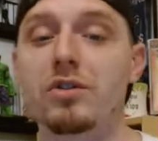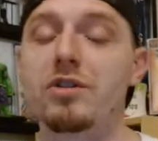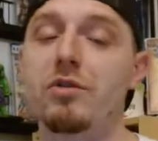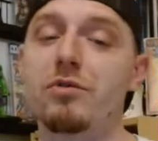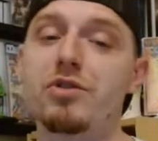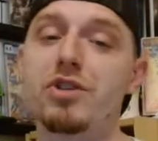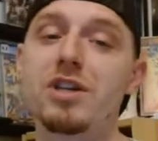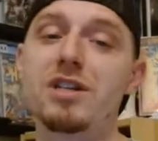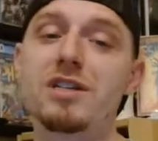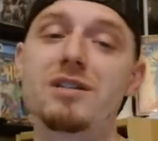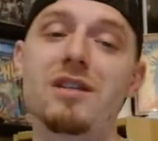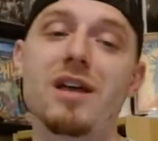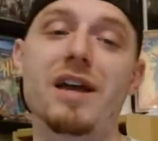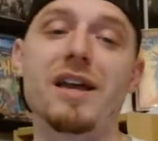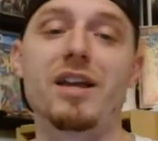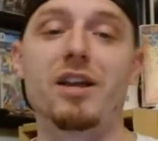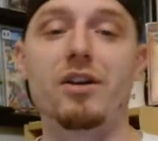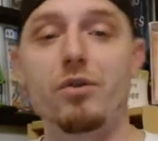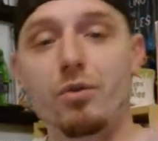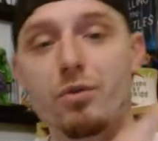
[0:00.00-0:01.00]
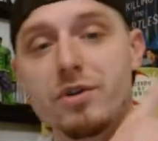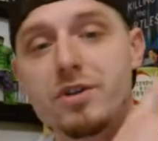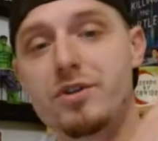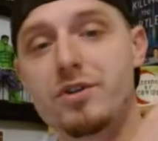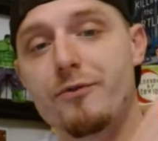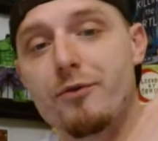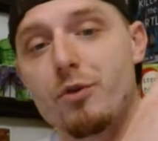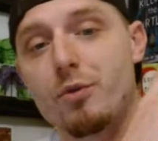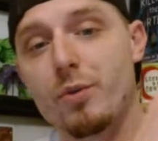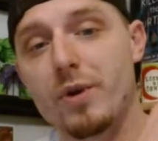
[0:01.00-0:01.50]
So just like
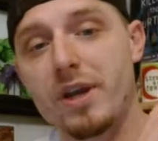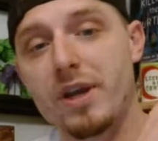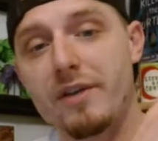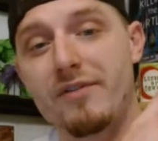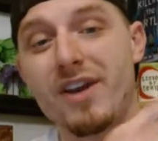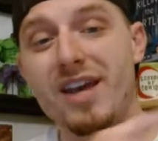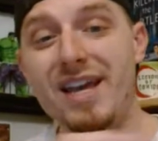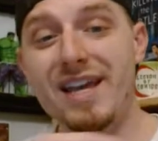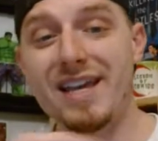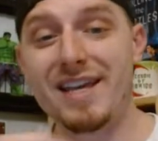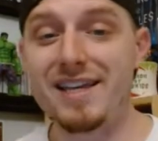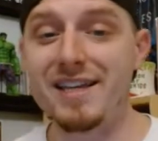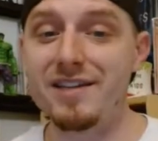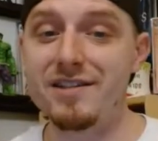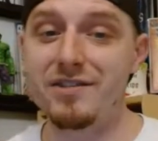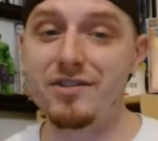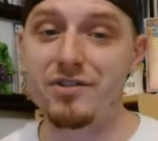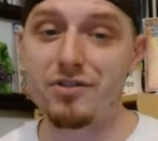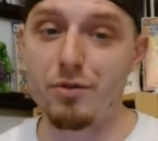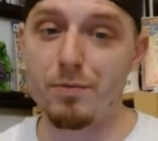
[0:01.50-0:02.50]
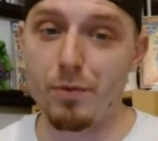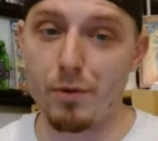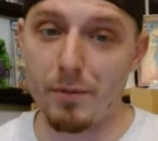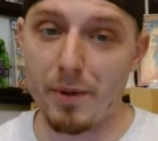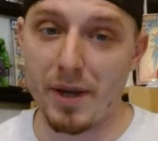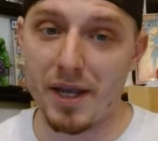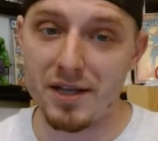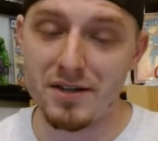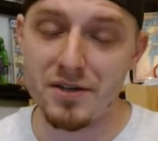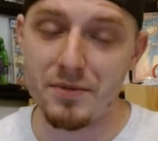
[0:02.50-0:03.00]
Christopher Reeve is
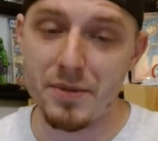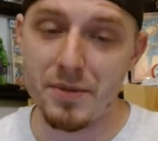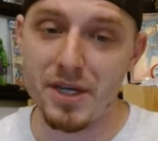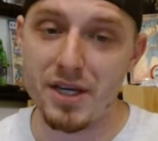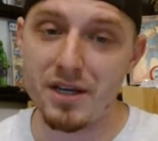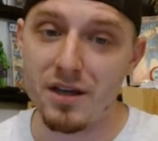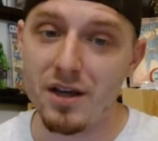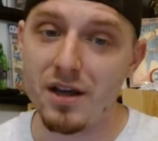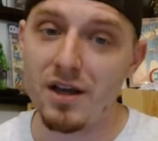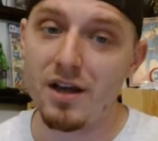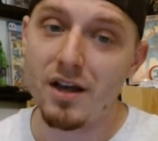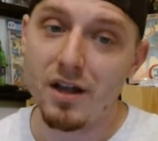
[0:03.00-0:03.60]
Superman to me,